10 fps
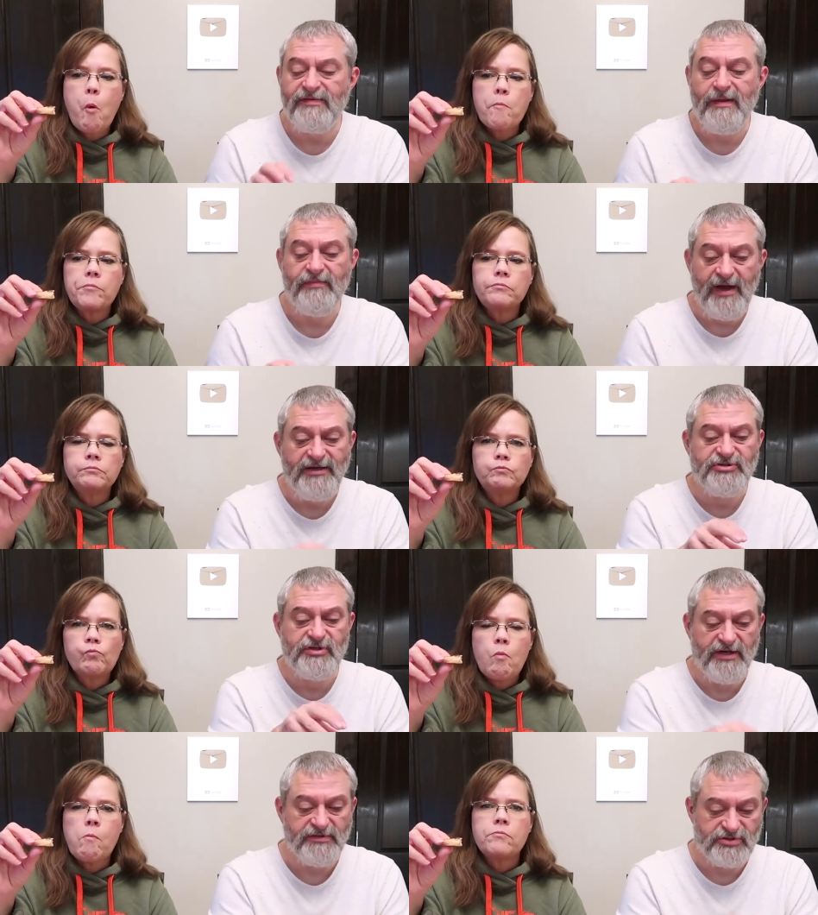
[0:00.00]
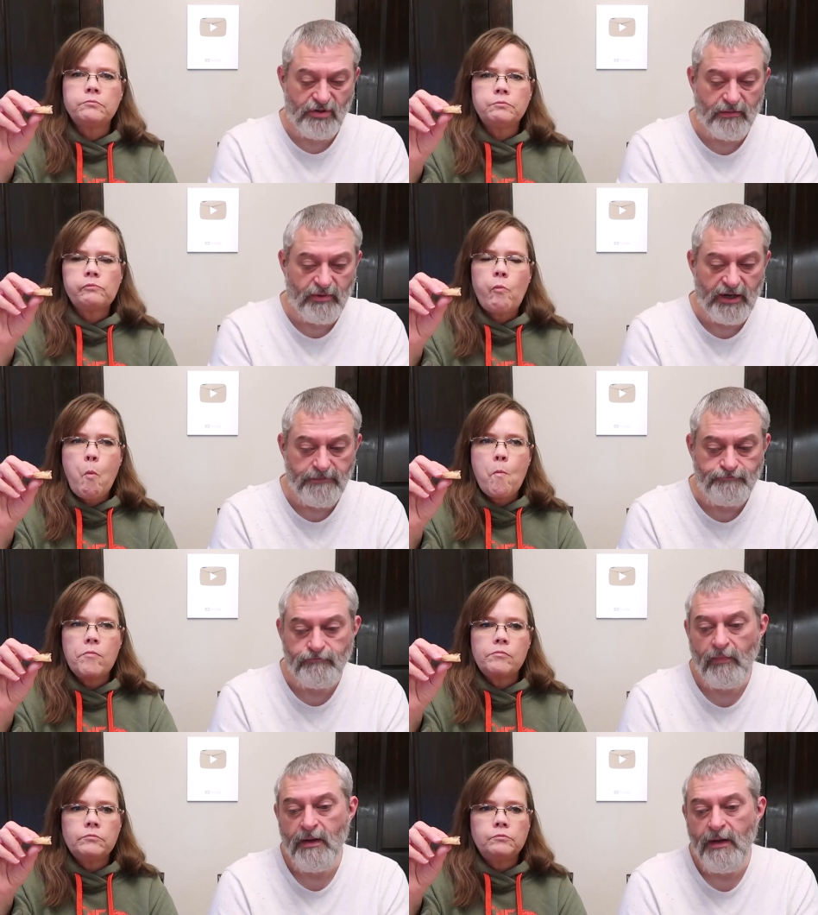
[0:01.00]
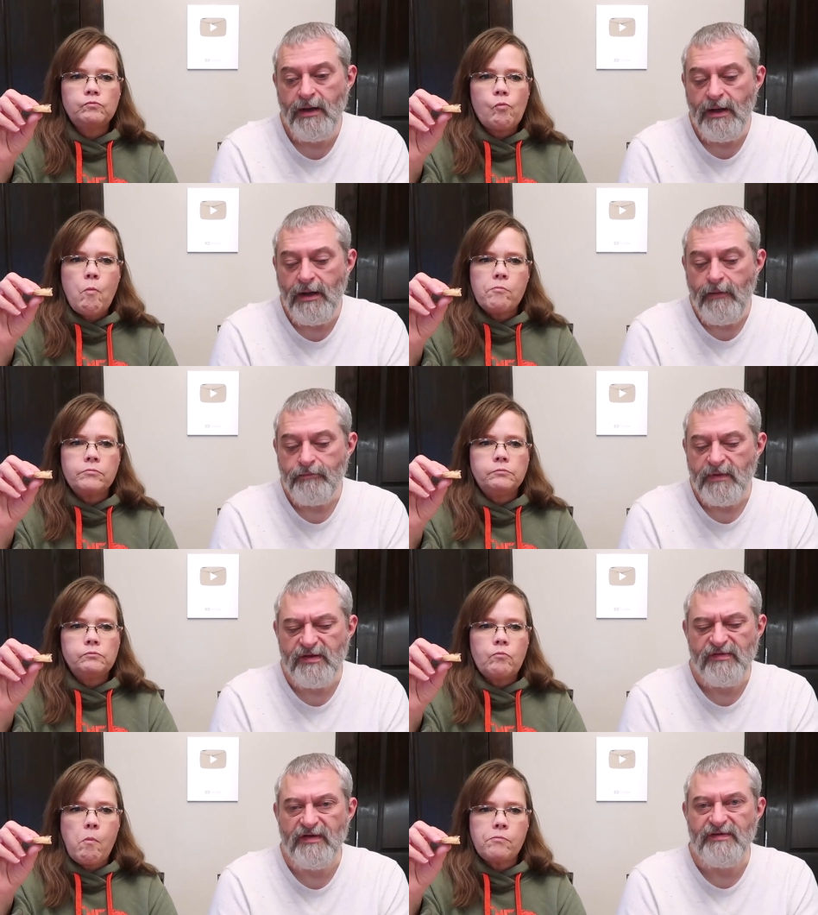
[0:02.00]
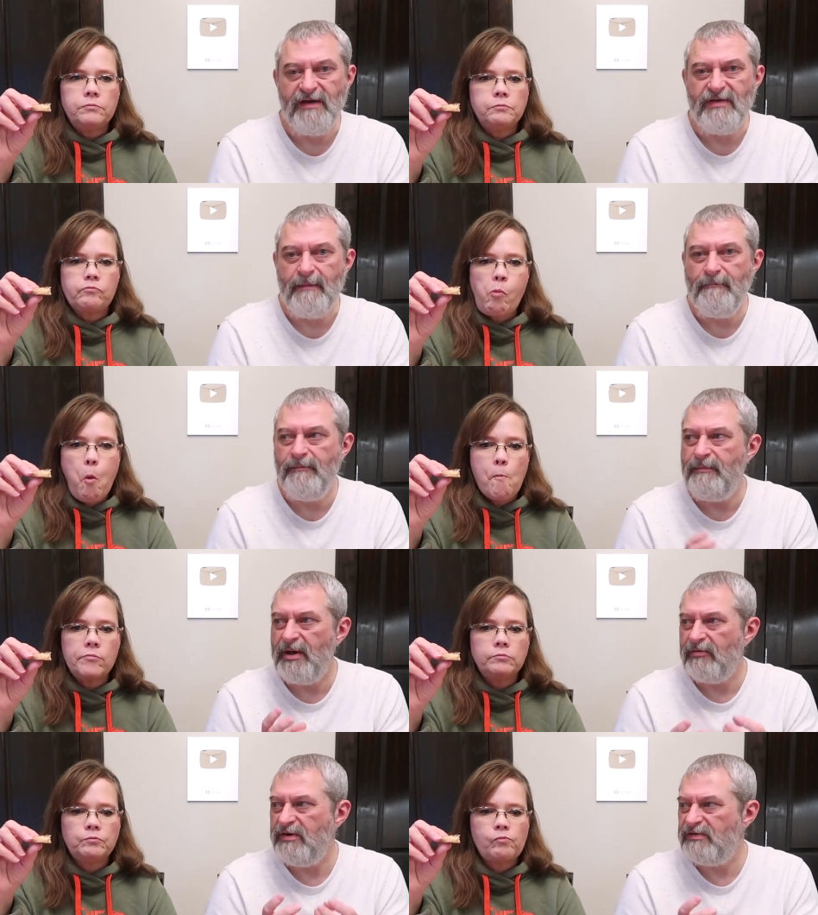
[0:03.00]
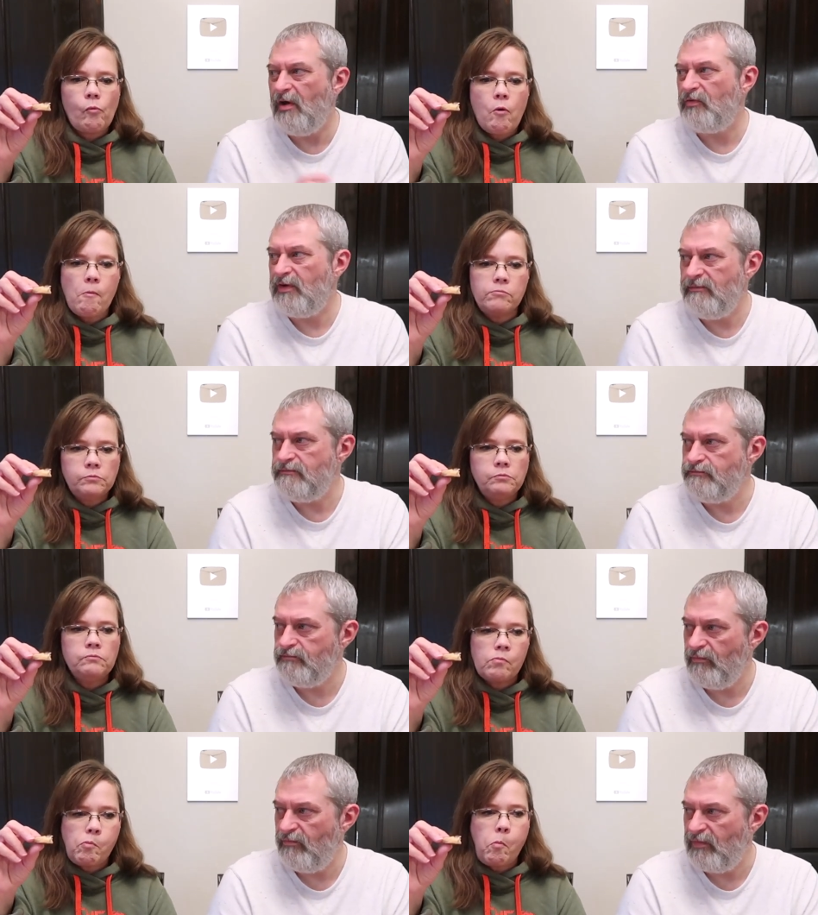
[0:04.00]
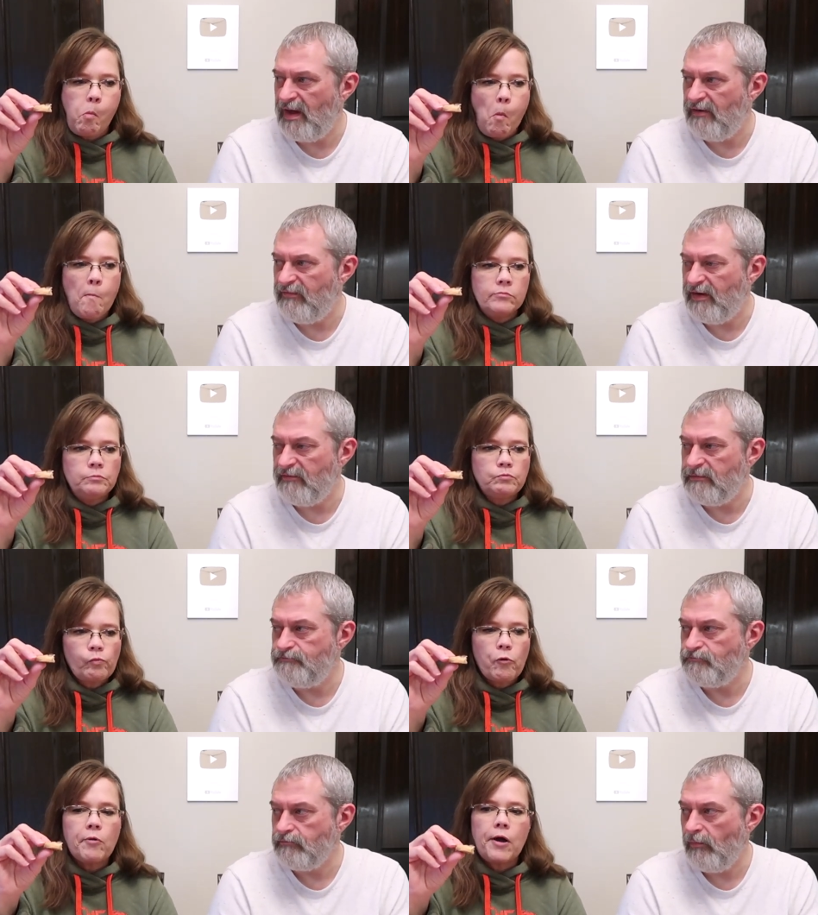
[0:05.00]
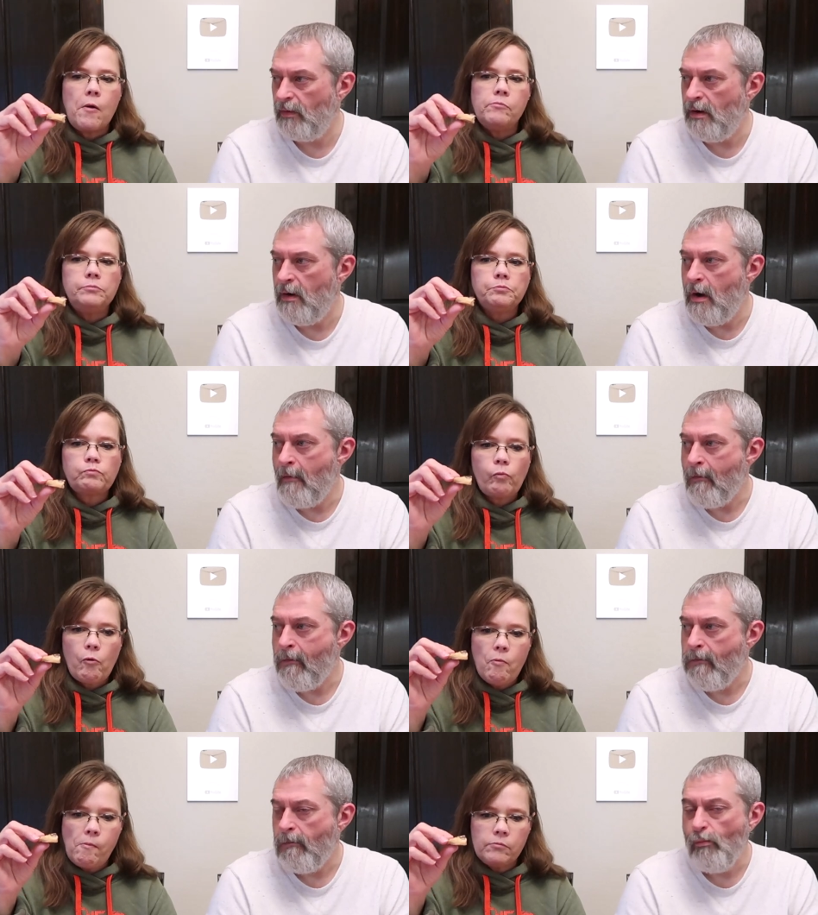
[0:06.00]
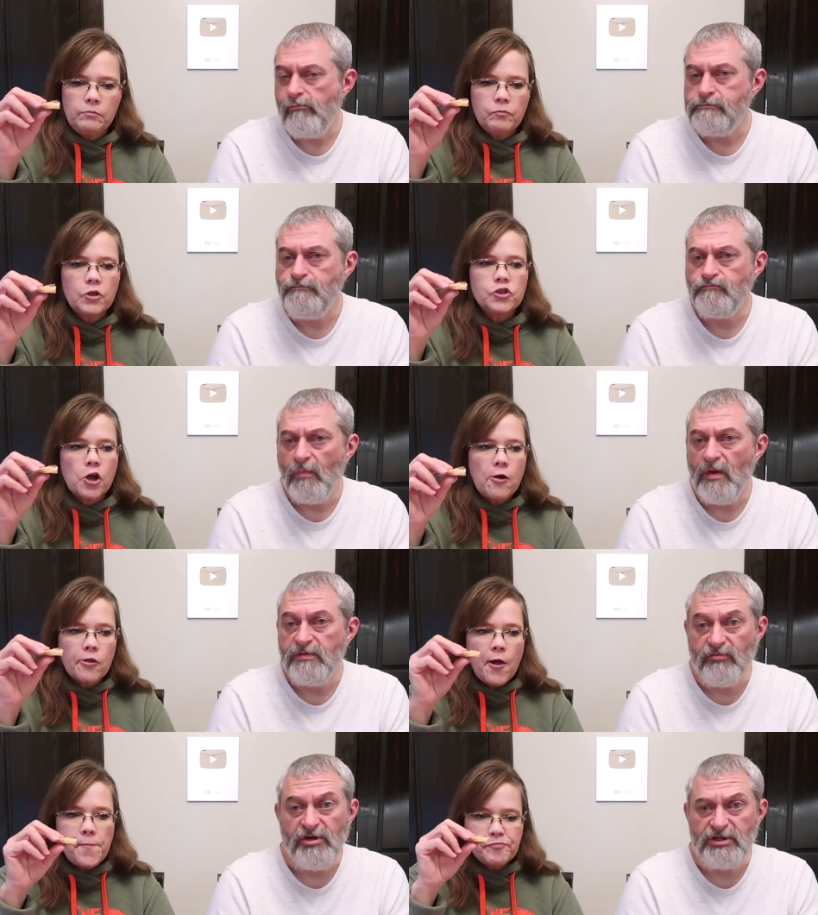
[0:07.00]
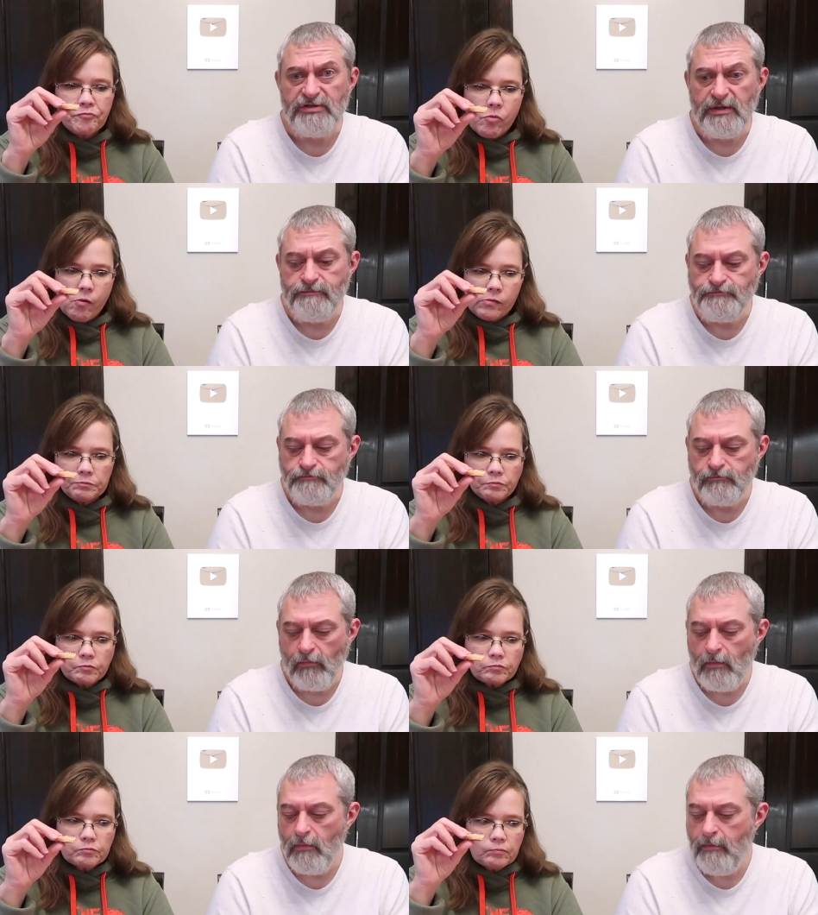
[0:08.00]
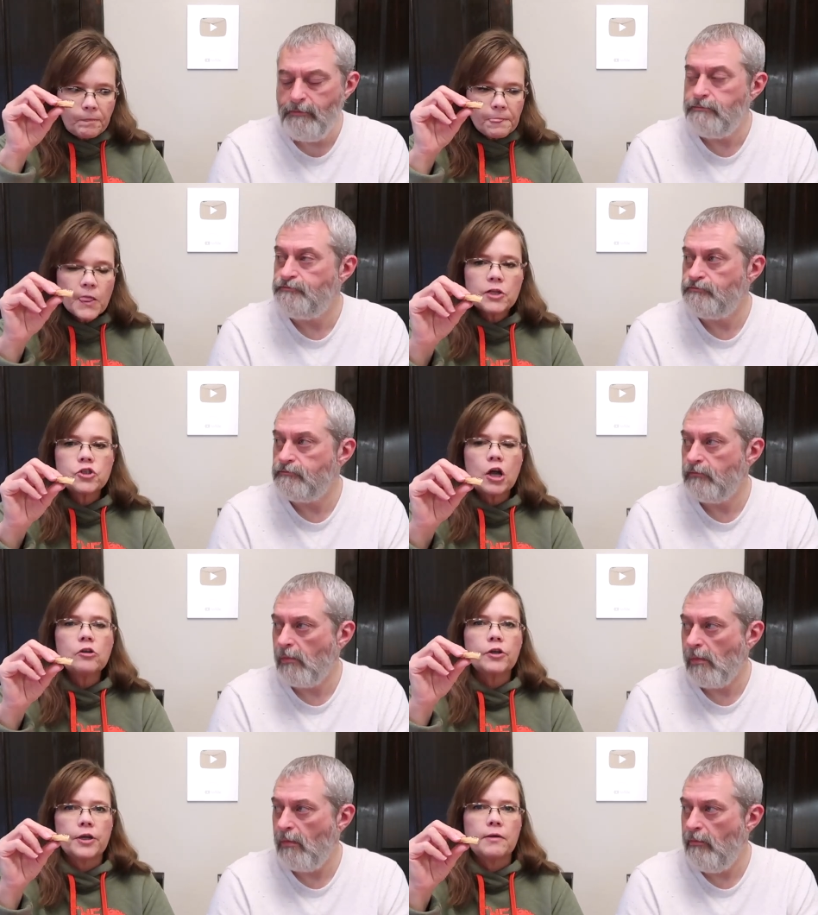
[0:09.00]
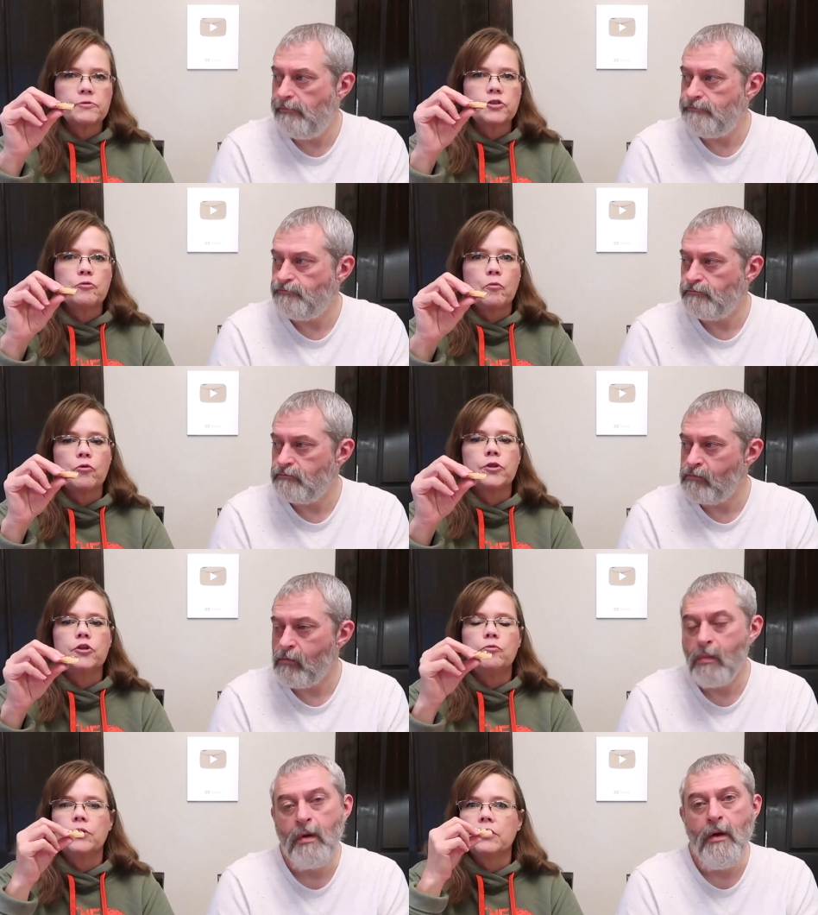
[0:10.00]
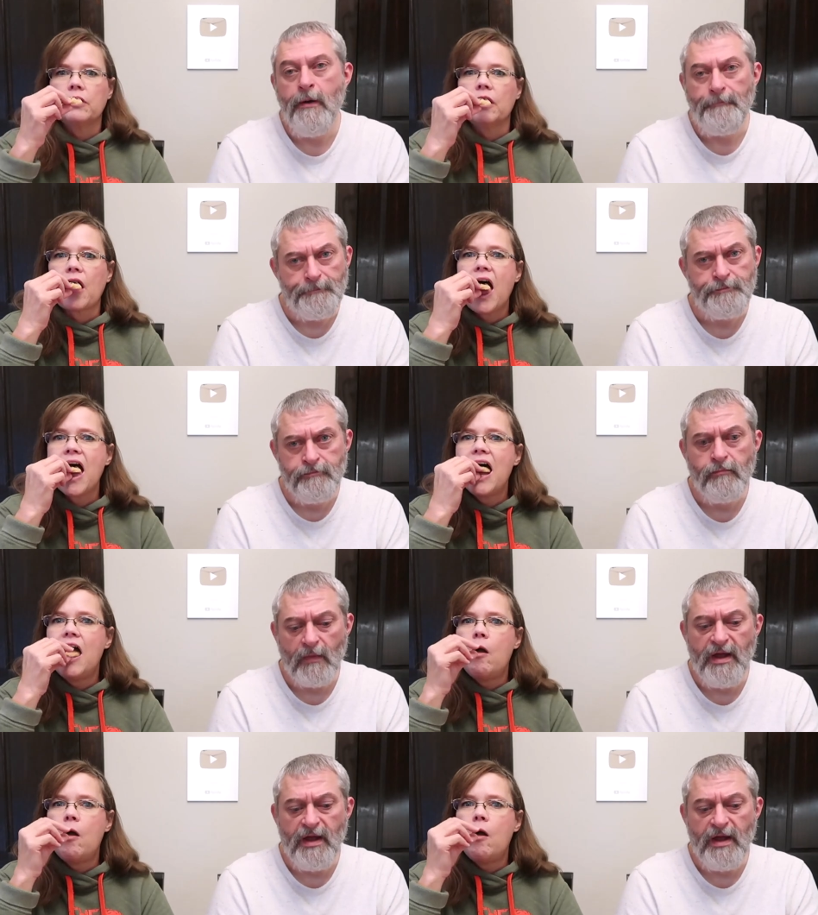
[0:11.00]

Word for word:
Speaker 1: the same texture as a shortbread. It just doesn't have that buttery, salty kind of flavor.
Speaker 2: Right. The chocolate. It's really good though. The chocolate comes through more than you would think.
Speaker 1: Mm -hmm.